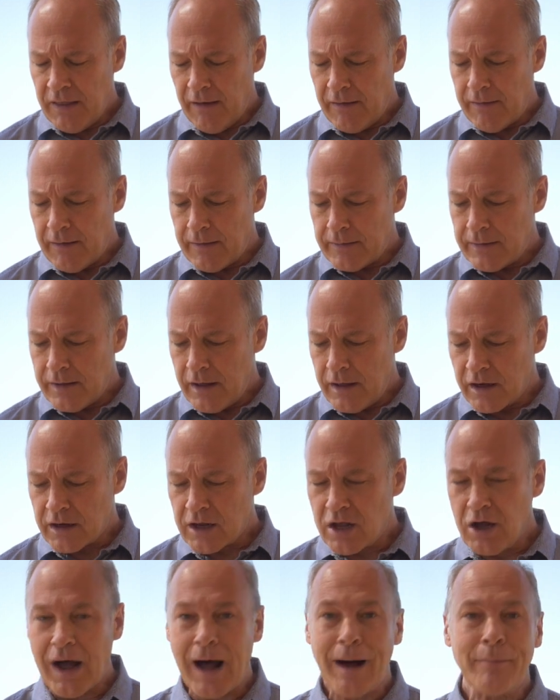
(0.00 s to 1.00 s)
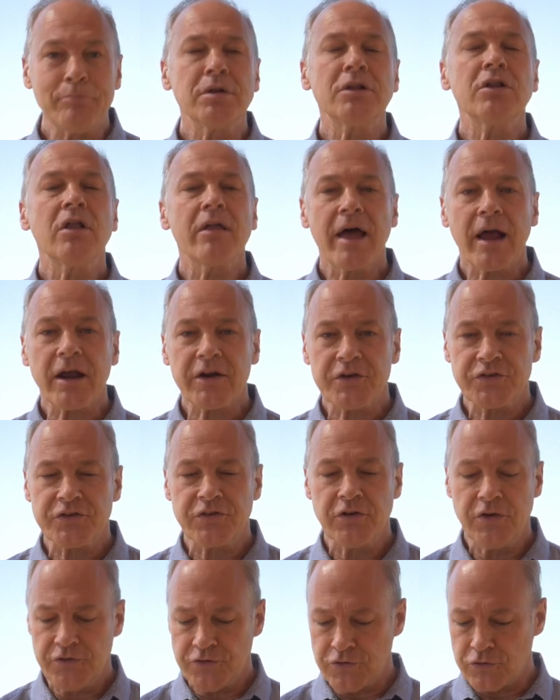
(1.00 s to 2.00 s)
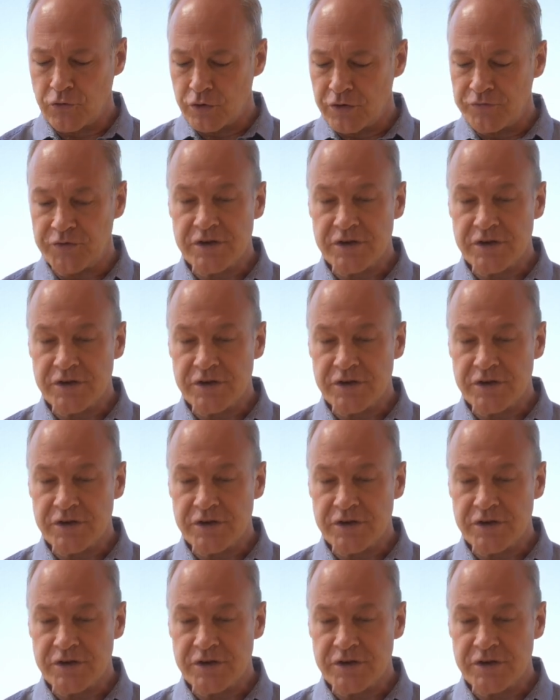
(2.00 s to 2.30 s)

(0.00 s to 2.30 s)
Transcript: a complex sort of